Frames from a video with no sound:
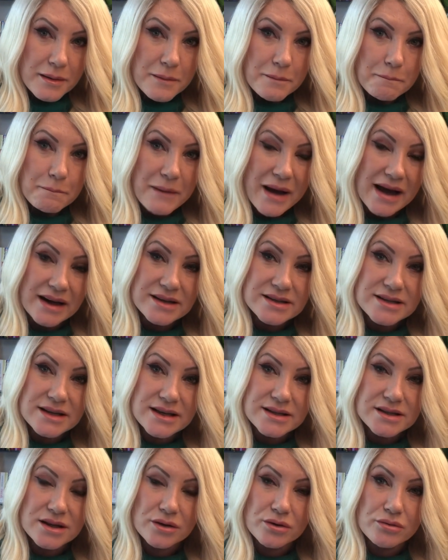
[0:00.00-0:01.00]

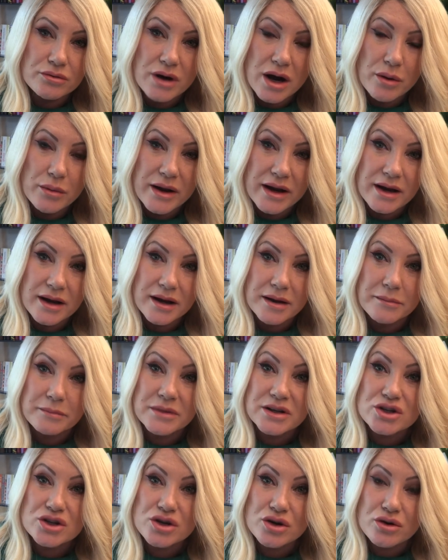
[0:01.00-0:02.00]
Max's growing
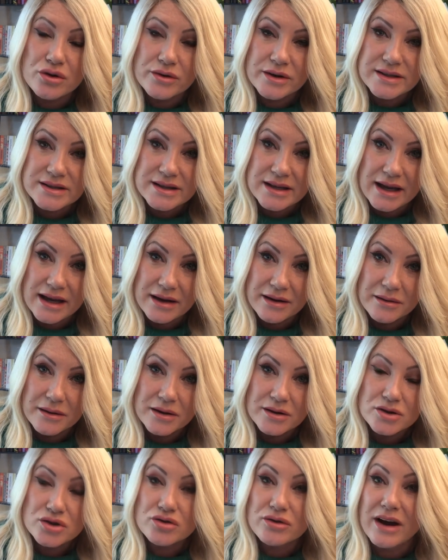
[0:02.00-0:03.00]
maturity,
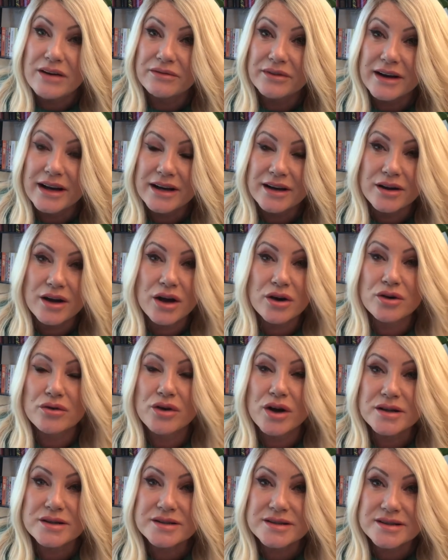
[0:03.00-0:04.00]
travelling
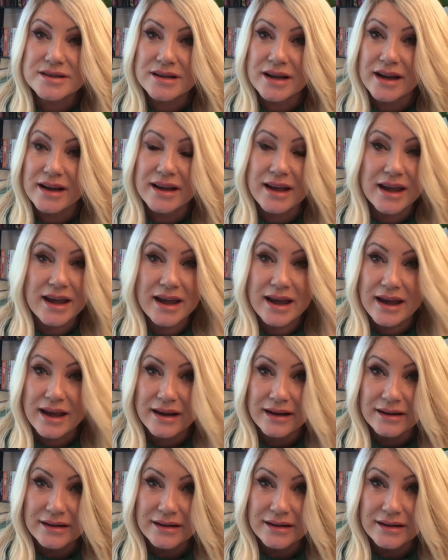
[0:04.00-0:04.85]
across a year,